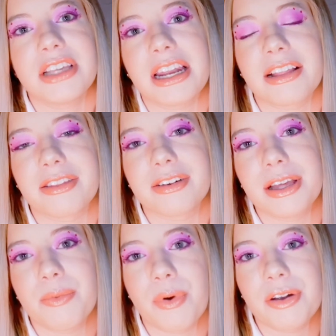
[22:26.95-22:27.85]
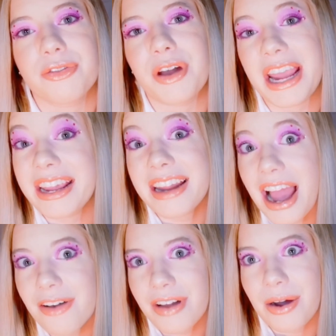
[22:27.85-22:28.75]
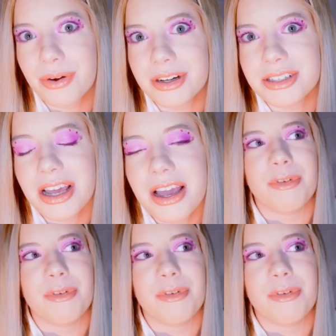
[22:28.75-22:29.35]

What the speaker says: and I literally wore it for 8.5 hours